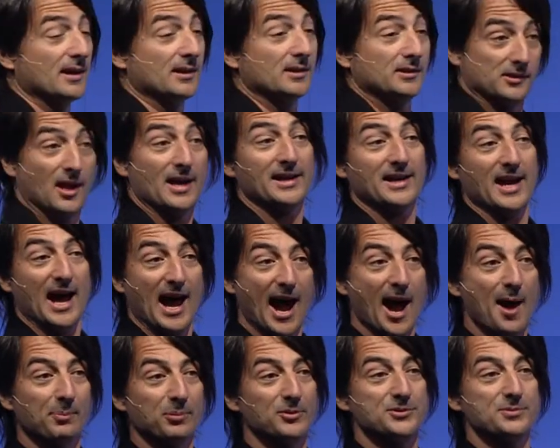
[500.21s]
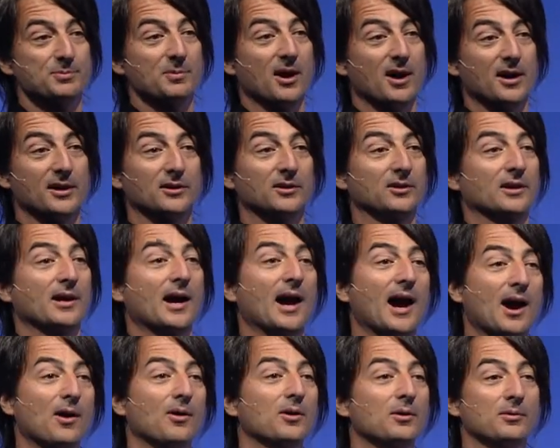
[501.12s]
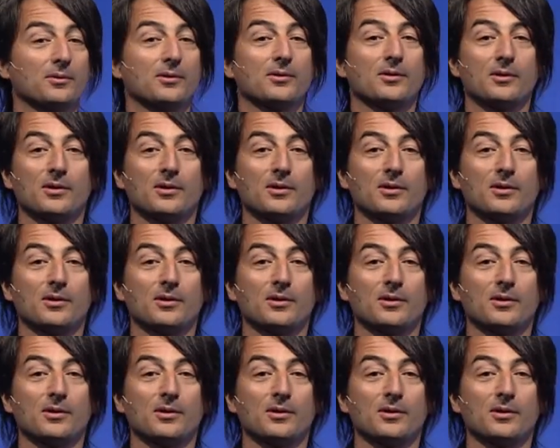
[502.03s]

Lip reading: Like Apple's model, our